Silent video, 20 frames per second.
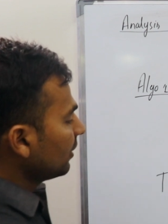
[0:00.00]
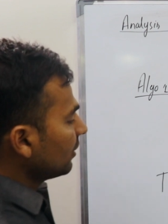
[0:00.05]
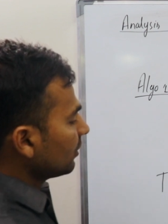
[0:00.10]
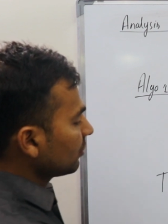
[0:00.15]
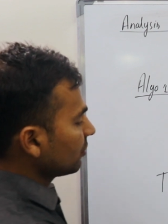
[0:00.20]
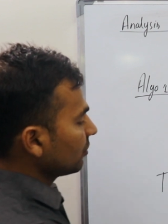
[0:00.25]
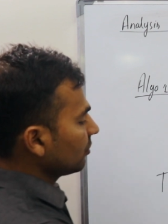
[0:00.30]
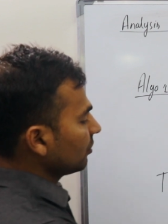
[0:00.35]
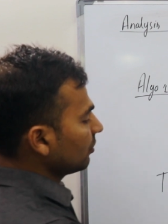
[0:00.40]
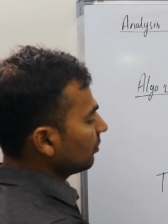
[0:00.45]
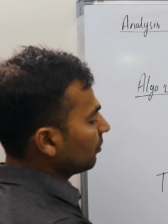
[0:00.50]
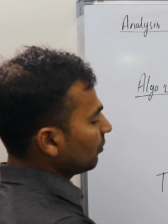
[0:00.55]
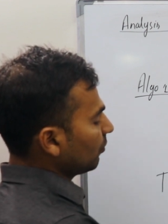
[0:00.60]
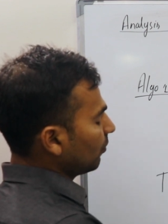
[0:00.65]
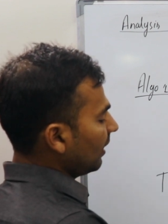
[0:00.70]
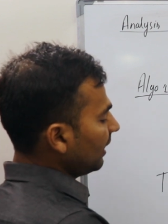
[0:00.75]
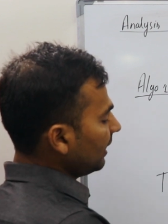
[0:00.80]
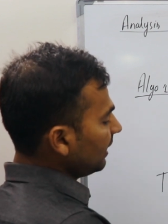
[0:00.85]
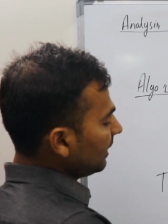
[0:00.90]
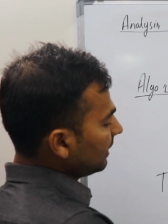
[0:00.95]
So
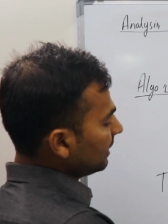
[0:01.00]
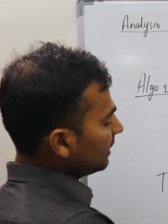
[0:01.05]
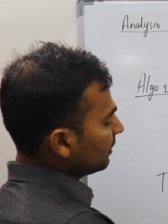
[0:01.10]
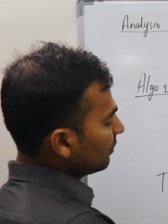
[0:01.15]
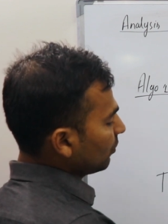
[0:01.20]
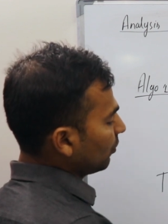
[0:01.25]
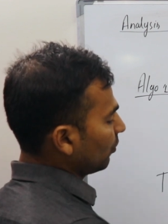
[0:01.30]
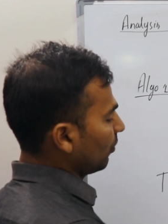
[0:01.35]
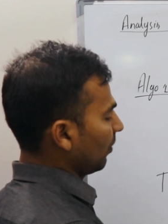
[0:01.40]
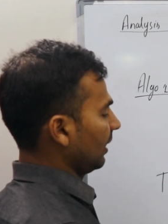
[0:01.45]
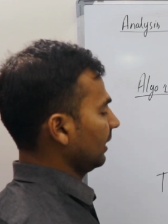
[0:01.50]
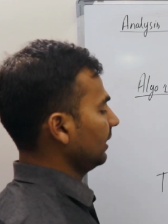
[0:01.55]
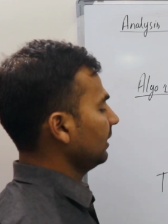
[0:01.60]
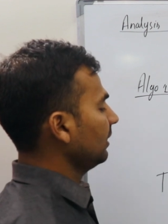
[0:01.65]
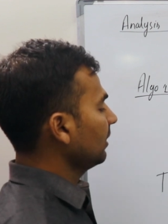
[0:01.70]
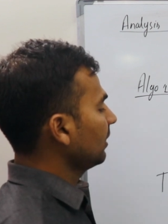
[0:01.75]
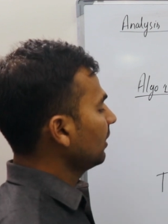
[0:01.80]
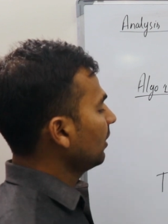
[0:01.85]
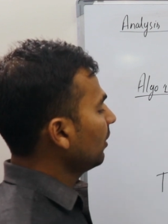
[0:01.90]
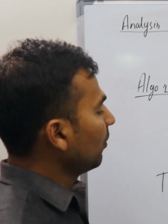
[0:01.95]
why it is
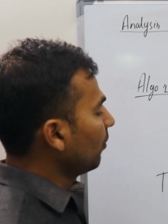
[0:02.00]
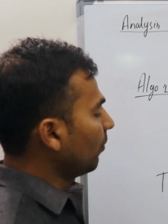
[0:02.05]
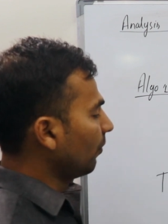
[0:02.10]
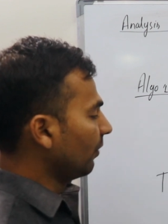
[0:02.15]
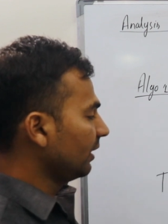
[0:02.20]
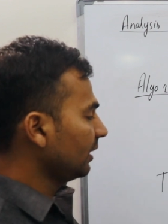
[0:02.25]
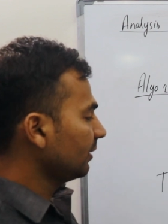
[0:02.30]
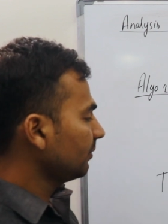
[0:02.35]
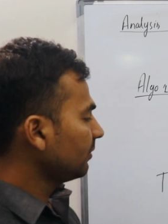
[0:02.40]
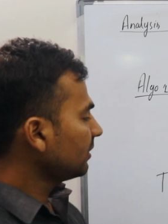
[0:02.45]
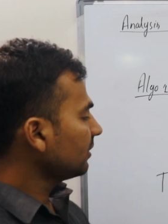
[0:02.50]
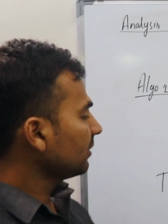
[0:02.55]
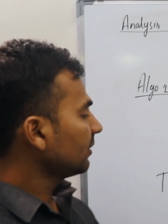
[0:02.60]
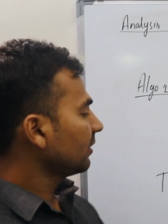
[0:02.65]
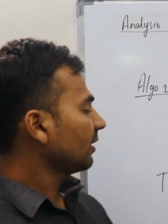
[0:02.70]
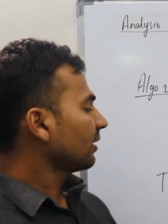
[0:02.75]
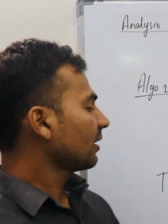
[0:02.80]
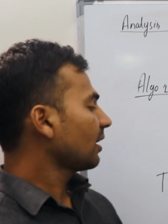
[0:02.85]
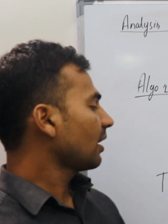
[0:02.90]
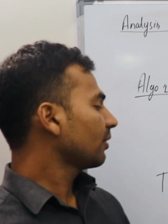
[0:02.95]
O1? Whenever
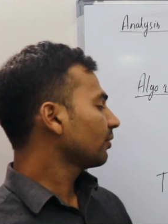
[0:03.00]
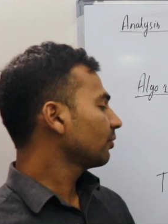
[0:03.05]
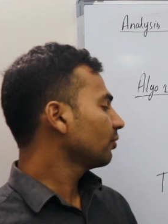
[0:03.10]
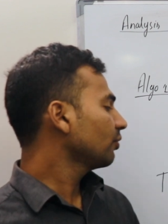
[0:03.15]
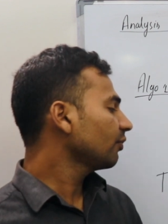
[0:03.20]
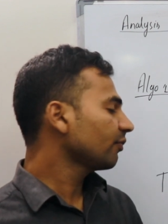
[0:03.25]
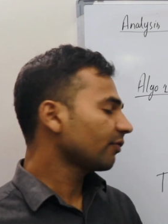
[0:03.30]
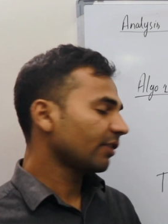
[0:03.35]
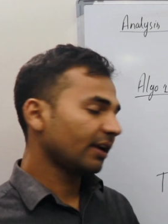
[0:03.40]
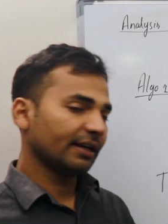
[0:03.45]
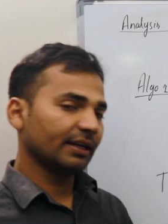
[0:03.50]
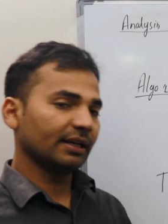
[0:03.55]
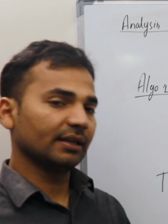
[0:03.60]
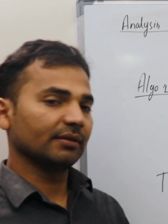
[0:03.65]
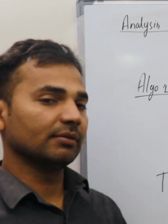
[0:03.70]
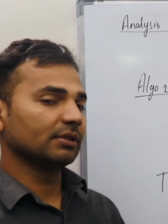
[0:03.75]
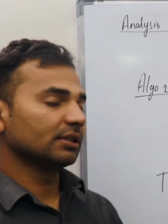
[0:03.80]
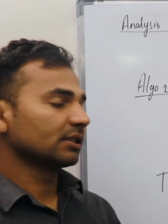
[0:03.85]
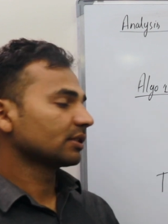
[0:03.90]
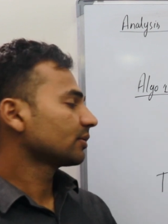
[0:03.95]
there are no
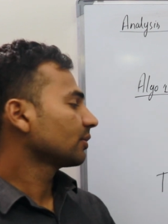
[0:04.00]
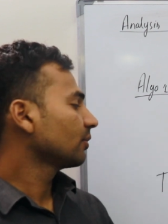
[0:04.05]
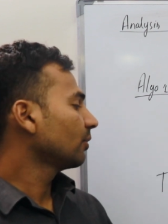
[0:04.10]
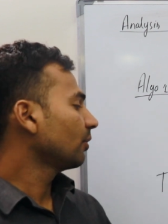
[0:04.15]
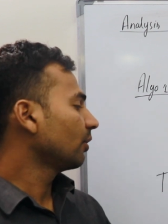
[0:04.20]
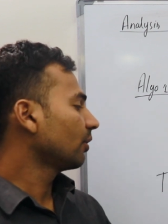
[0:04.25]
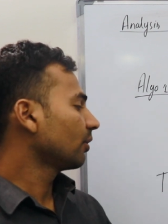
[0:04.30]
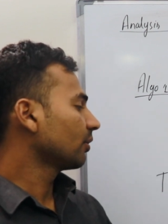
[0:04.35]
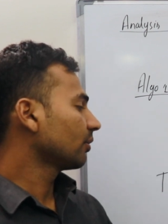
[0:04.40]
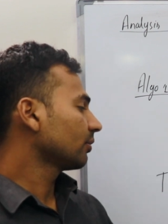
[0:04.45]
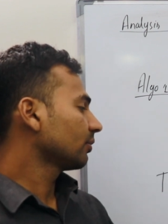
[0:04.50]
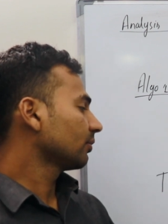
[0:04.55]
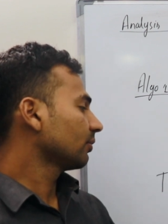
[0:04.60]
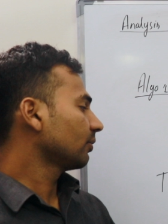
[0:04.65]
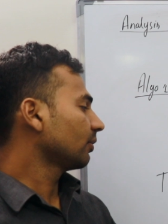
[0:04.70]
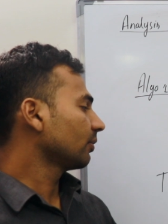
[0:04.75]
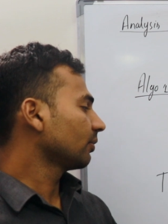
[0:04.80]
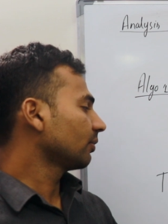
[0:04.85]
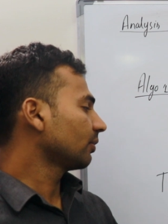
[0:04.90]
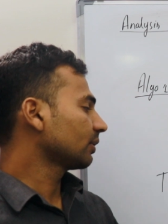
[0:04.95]
variables
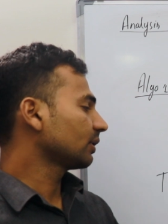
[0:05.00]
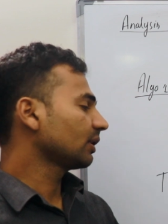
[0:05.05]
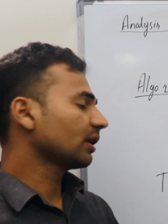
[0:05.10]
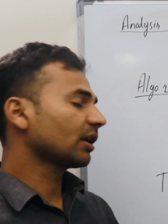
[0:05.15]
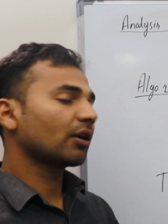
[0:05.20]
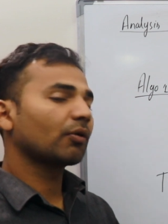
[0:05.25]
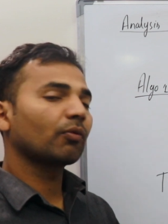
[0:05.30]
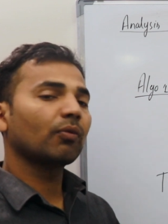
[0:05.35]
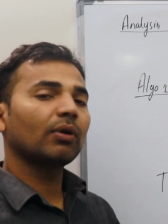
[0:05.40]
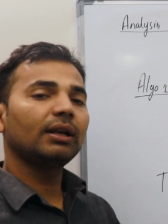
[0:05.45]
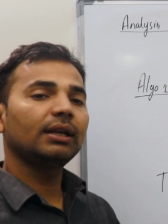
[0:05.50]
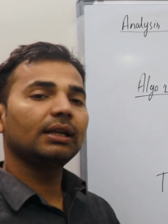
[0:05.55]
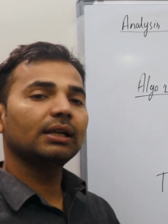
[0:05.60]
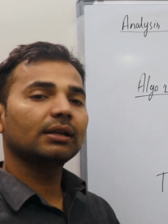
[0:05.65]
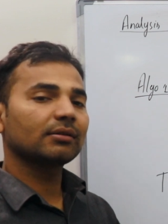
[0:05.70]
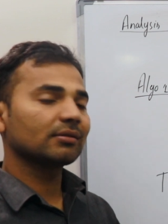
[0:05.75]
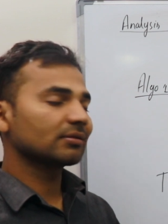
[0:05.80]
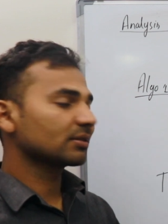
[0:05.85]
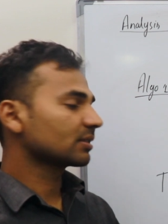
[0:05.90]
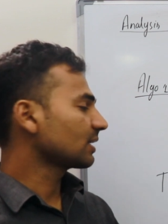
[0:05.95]
or there are only
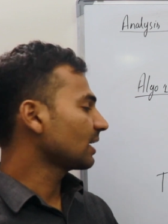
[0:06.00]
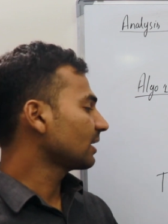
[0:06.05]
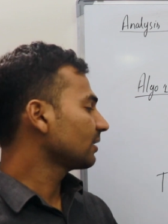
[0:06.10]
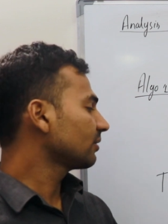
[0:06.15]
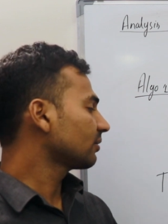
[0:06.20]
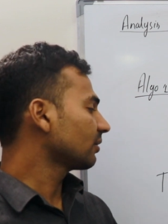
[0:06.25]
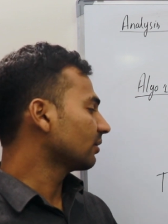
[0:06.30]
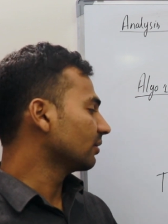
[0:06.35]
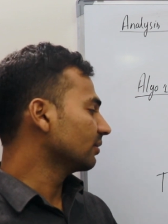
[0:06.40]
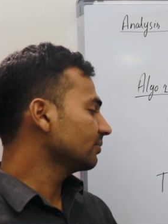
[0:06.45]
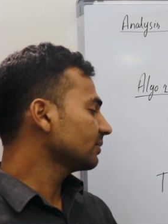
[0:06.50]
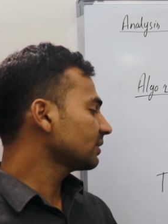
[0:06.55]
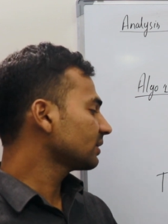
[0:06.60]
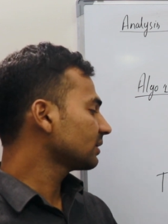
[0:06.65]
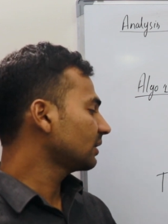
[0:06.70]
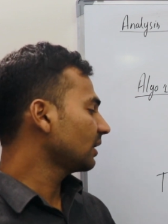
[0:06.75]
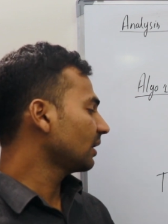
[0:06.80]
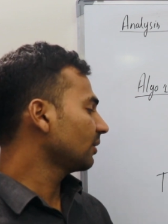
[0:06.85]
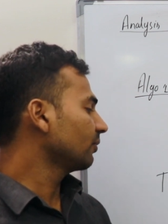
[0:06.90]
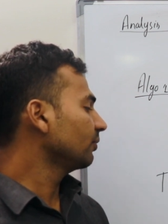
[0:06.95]
constant terms,
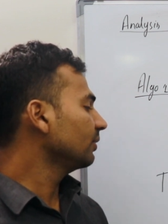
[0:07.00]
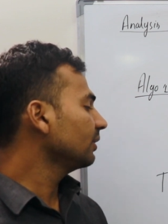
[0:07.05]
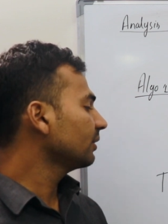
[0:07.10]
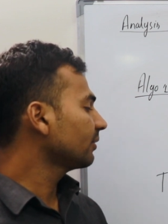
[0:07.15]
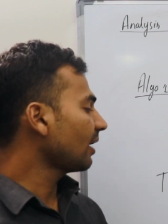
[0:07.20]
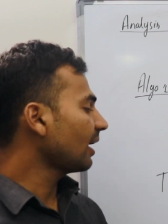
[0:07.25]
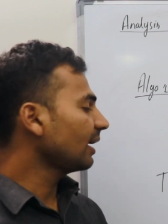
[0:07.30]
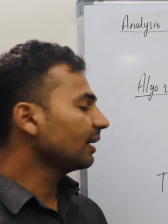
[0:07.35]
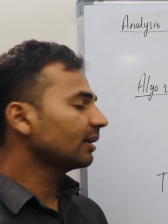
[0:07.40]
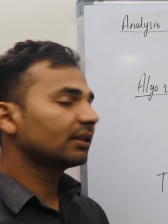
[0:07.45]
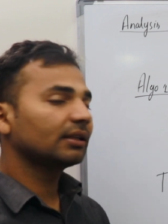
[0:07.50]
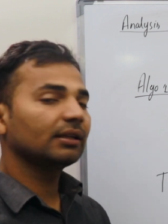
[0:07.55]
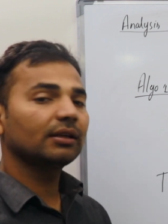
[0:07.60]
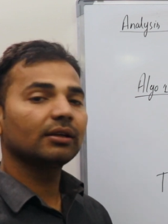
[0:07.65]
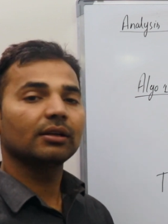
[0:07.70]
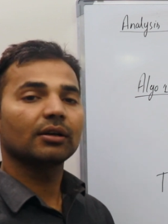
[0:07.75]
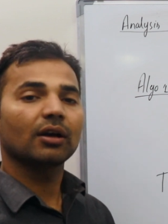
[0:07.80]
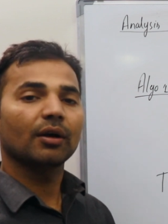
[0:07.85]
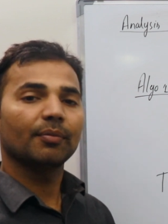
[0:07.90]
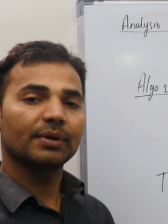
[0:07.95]
then we write
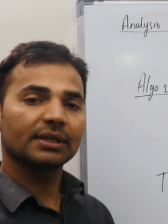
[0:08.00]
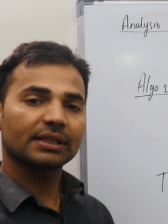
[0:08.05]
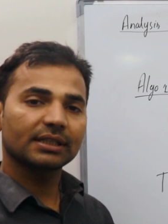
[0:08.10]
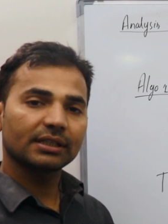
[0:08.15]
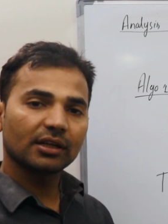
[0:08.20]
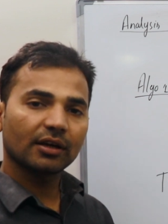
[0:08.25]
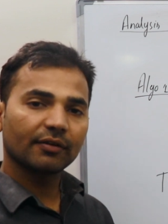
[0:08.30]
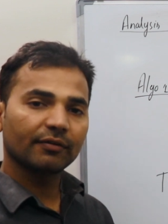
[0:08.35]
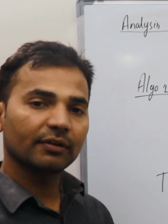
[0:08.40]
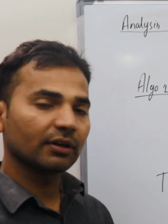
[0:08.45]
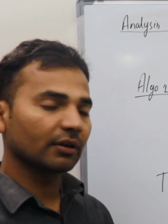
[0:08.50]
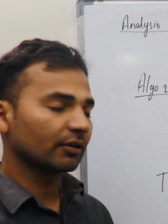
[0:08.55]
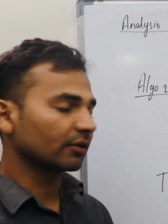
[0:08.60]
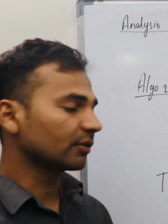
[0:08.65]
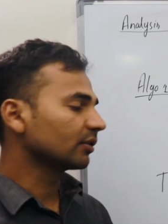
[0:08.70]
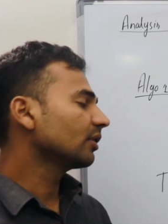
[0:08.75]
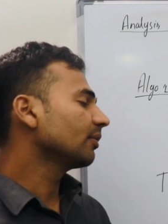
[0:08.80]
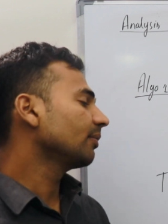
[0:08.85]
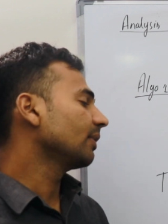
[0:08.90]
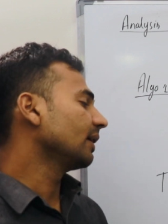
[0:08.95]
the complexity of an
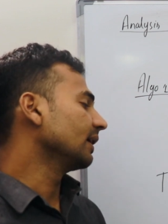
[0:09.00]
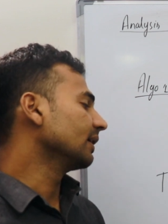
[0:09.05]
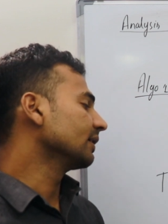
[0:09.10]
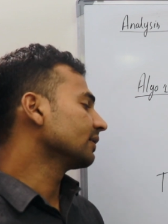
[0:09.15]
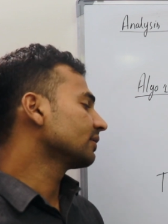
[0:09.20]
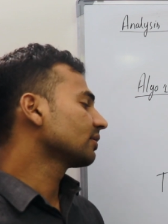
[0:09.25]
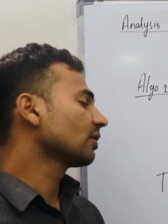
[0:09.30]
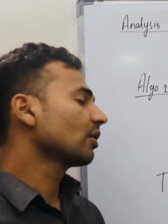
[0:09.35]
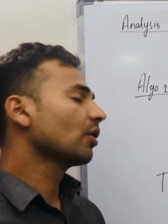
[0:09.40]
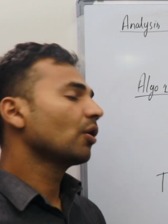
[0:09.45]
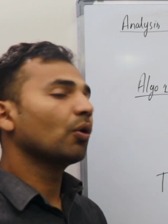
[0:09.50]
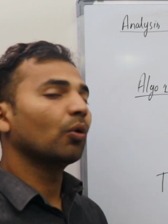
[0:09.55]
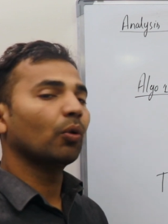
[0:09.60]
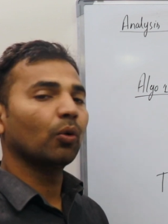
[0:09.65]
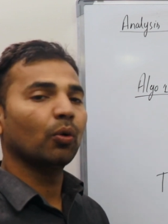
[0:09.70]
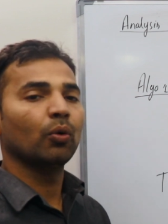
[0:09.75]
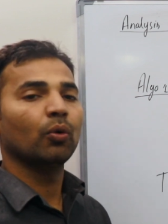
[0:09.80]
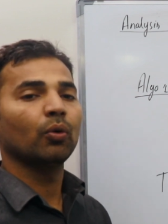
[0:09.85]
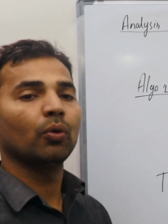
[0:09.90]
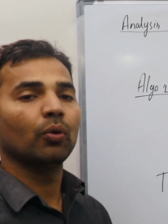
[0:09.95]
algorithm as
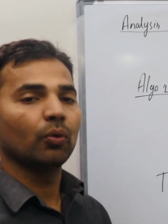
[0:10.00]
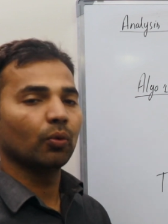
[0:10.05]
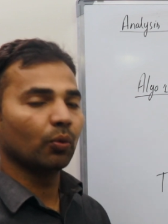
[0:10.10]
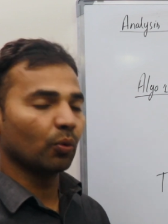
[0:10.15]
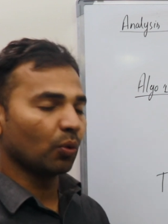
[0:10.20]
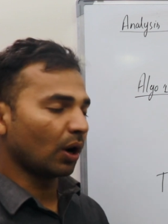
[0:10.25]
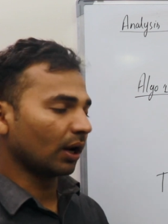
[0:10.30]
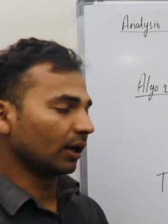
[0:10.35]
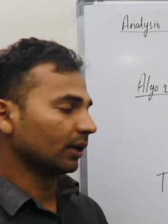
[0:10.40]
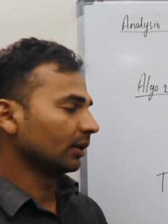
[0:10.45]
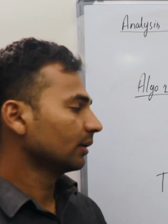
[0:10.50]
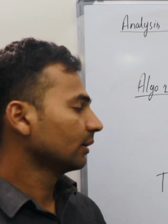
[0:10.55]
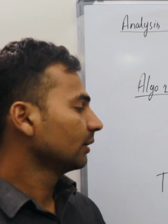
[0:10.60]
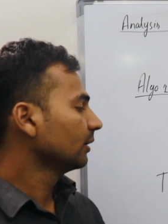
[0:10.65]
O1.